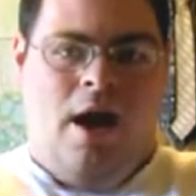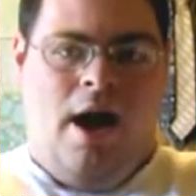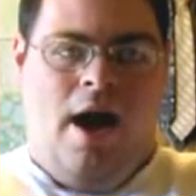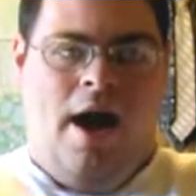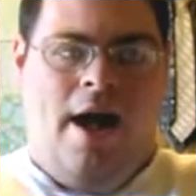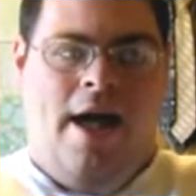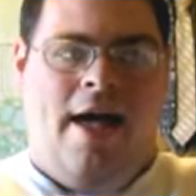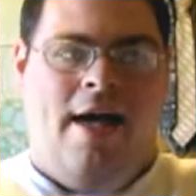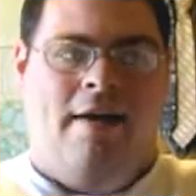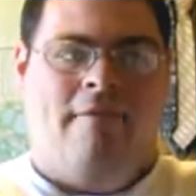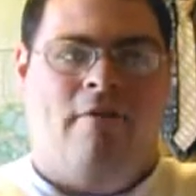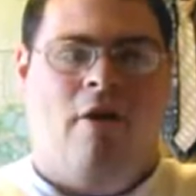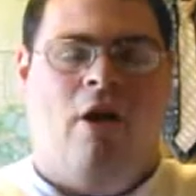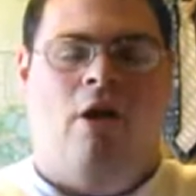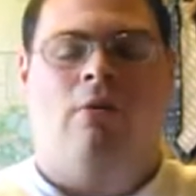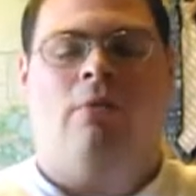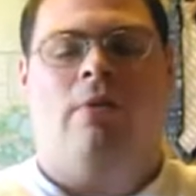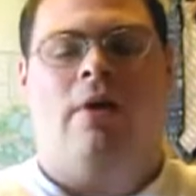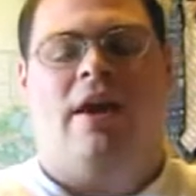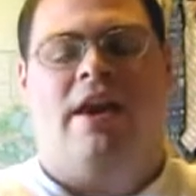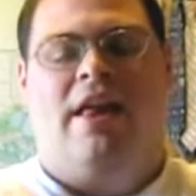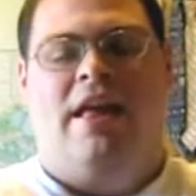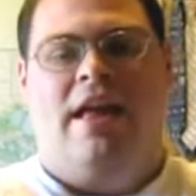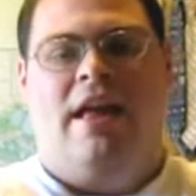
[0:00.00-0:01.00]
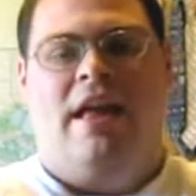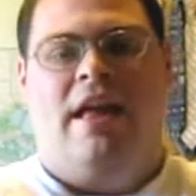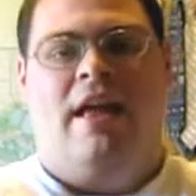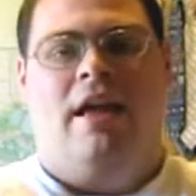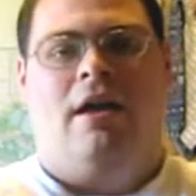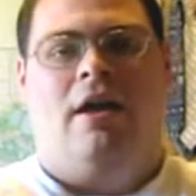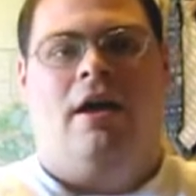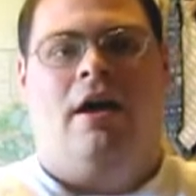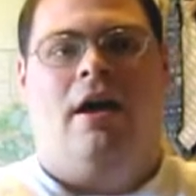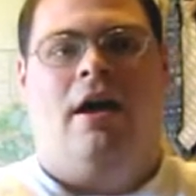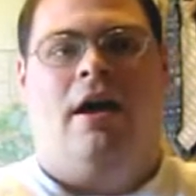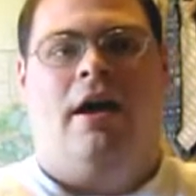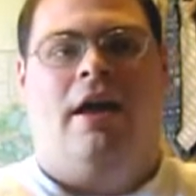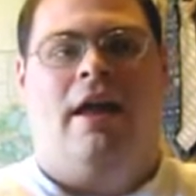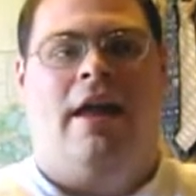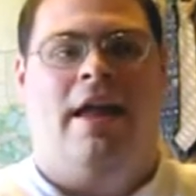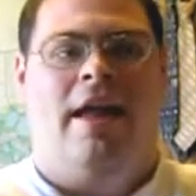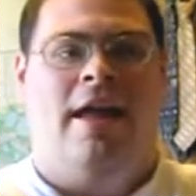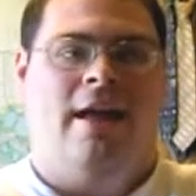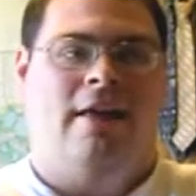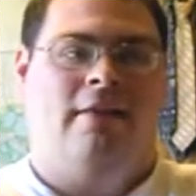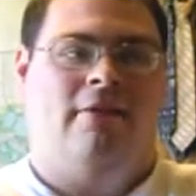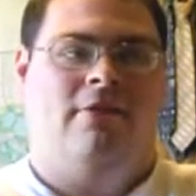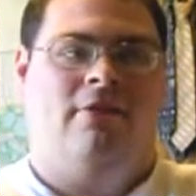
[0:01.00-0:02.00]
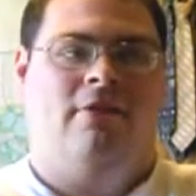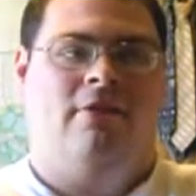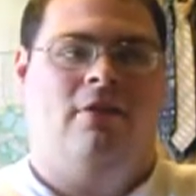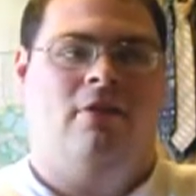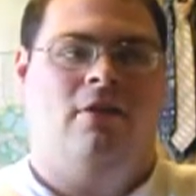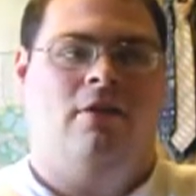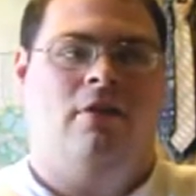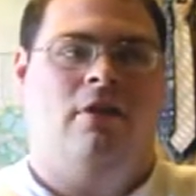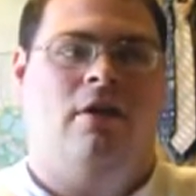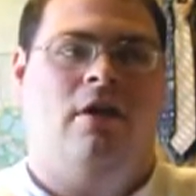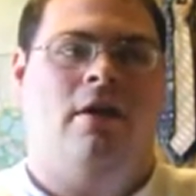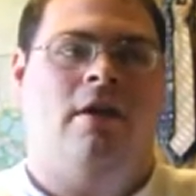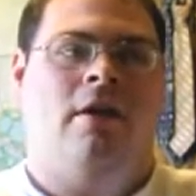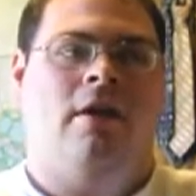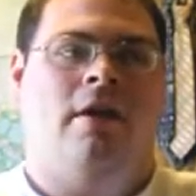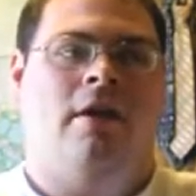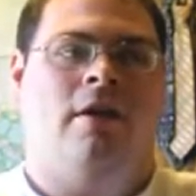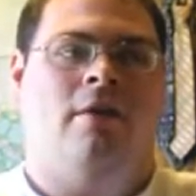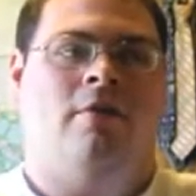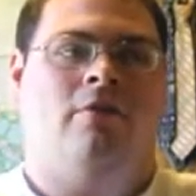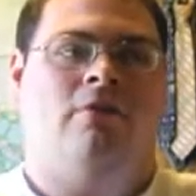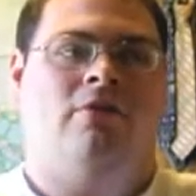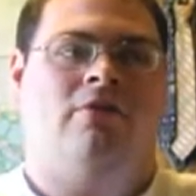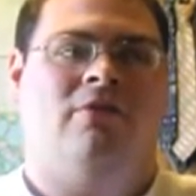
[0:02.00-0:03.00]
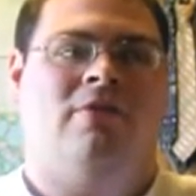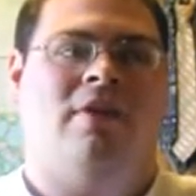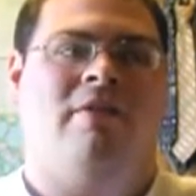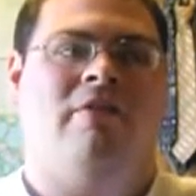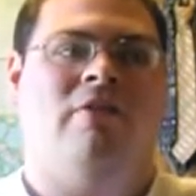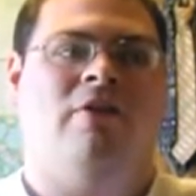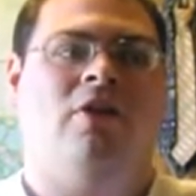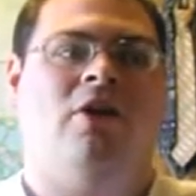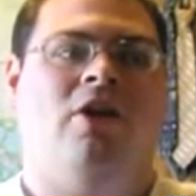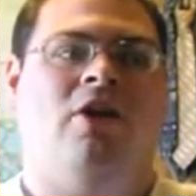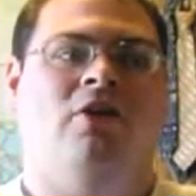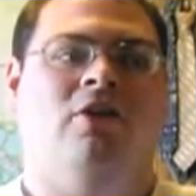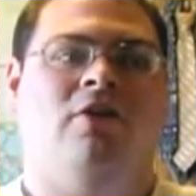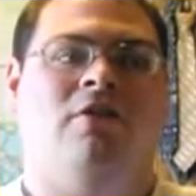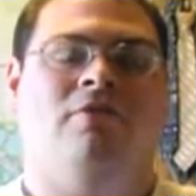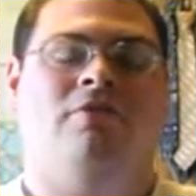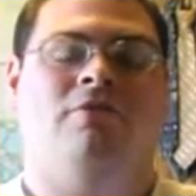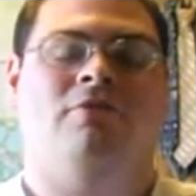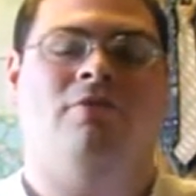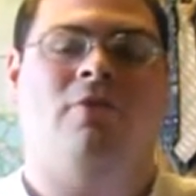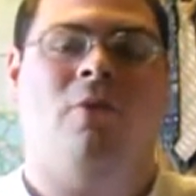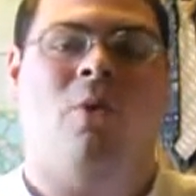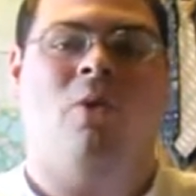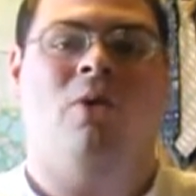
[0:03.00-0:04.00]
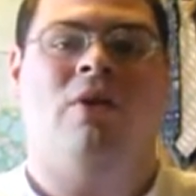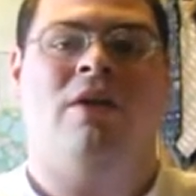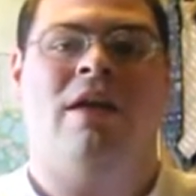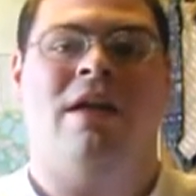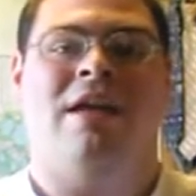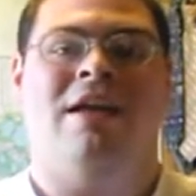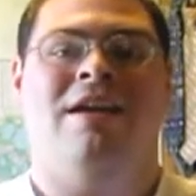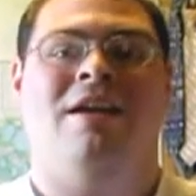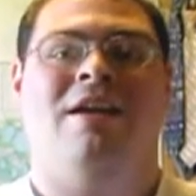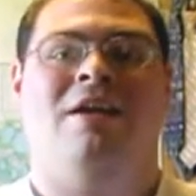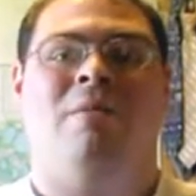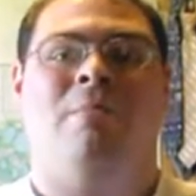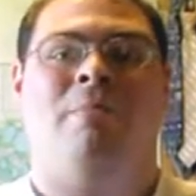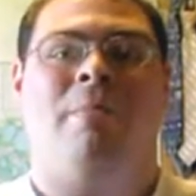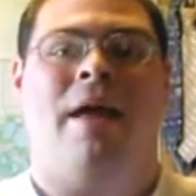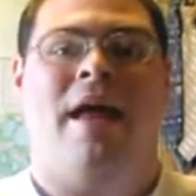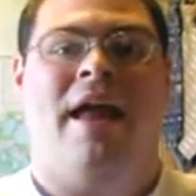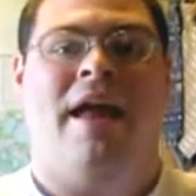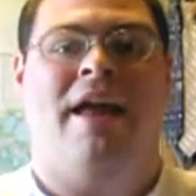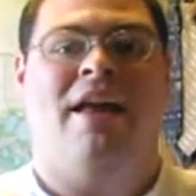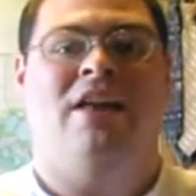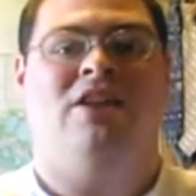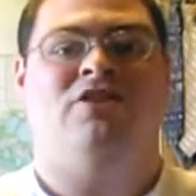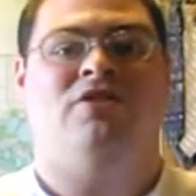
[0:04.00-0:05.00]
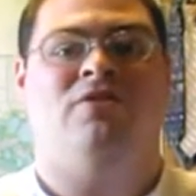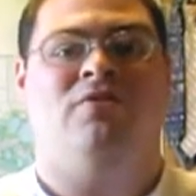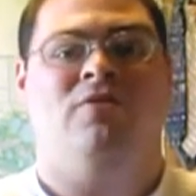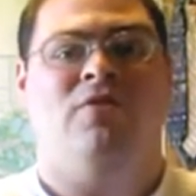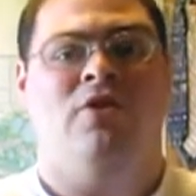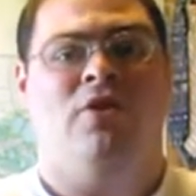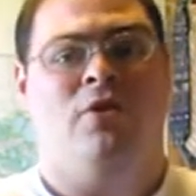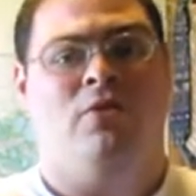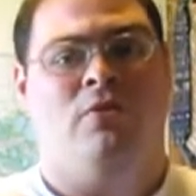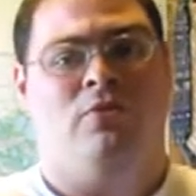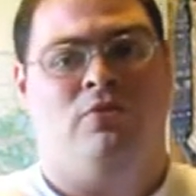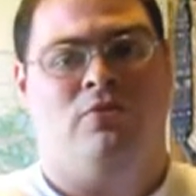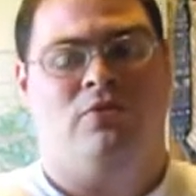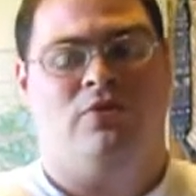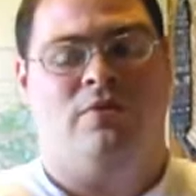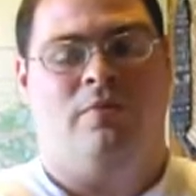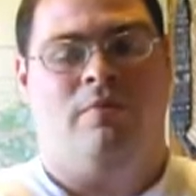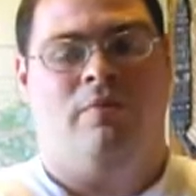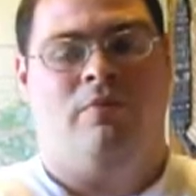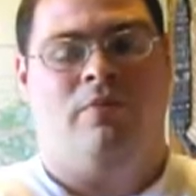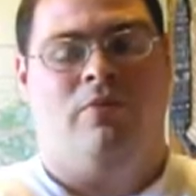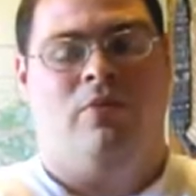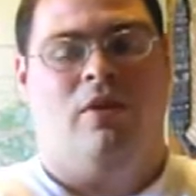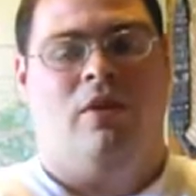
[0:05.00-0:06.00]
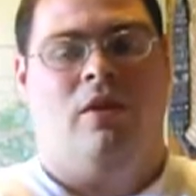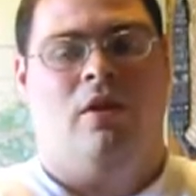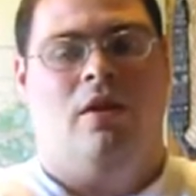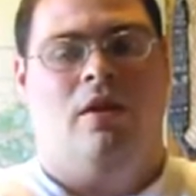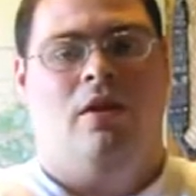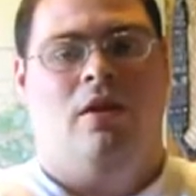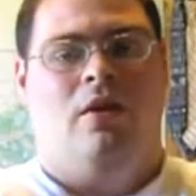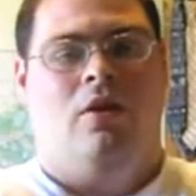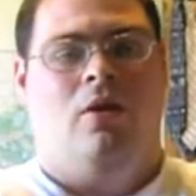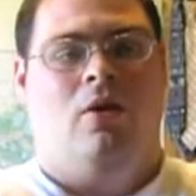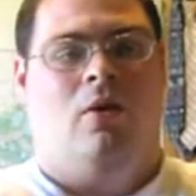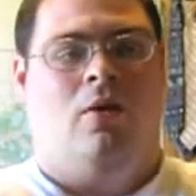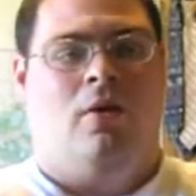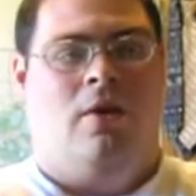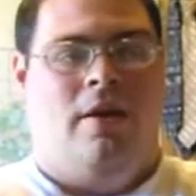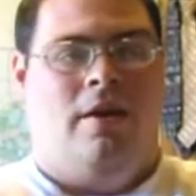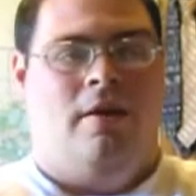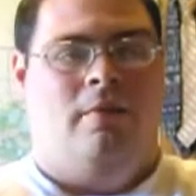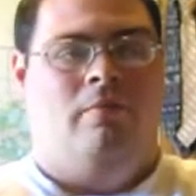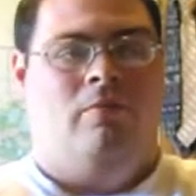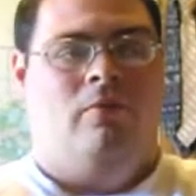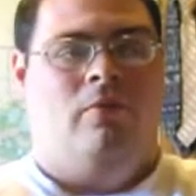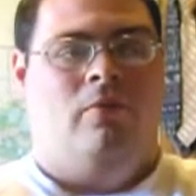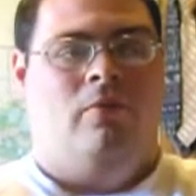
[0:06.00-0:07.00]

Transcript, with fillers: I have already uh, hit uh, 740 page views on it.